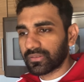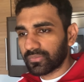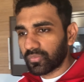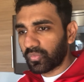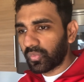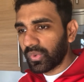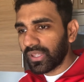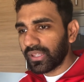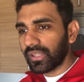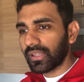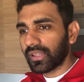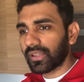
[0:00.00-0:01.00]

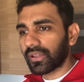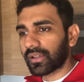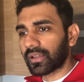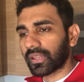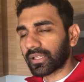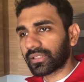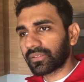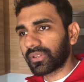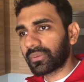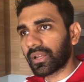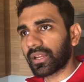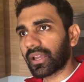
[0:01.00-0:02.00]
we collectively
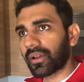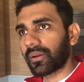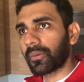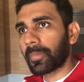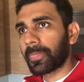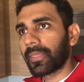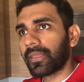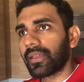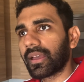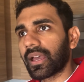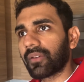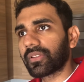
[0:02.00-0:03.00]
right now
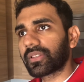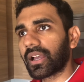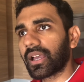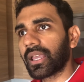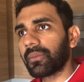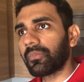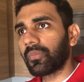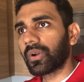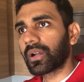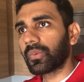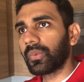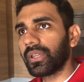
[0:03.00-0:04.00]
have a time
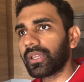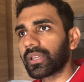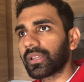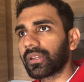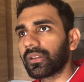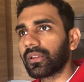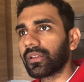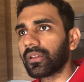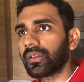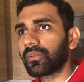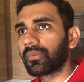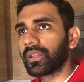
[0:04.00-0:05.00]
where we can
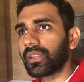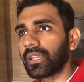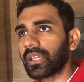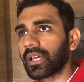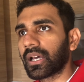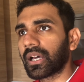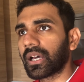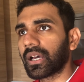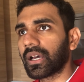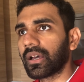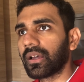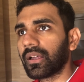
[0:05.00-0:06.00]
really have